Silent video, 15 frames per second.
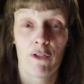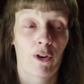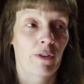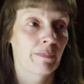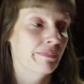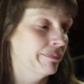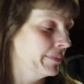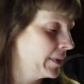
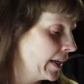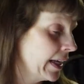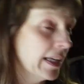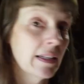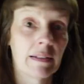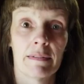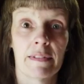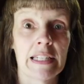ever
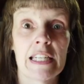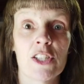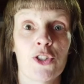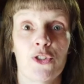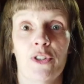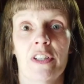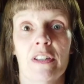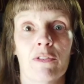in the
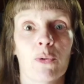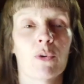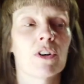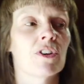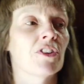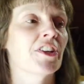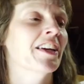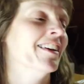history of the
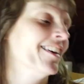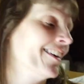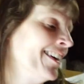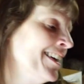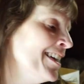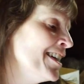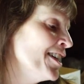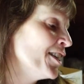world.
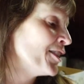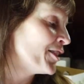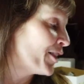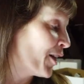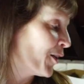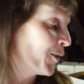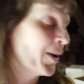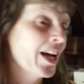
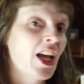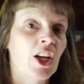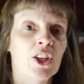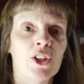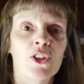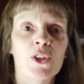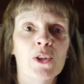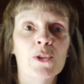So
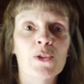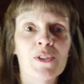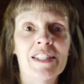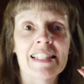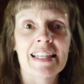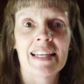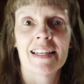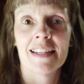
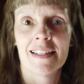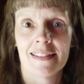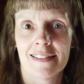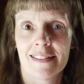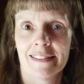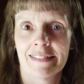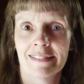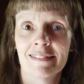use
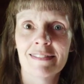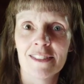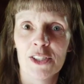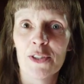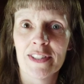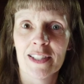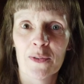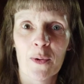it.
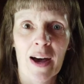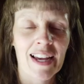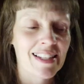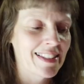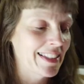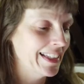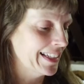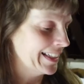Use it
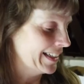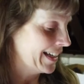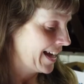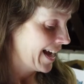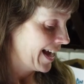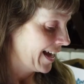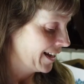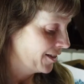wisely.
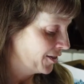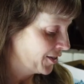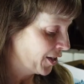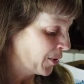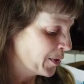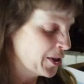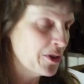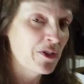And
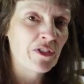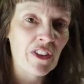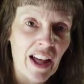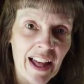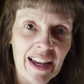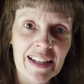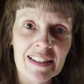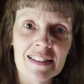so when you
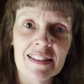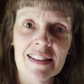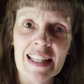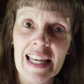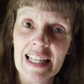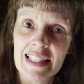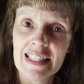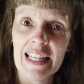find
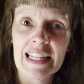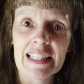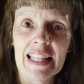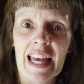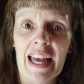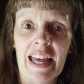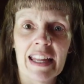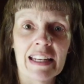things
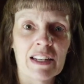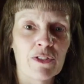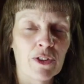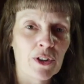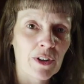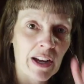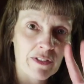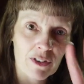like that,
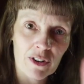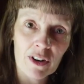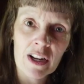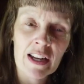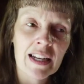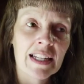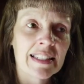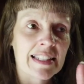if you're
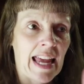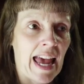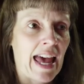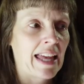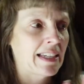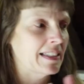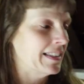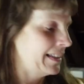ever
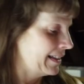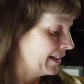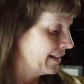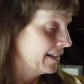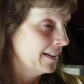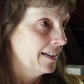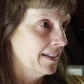tasked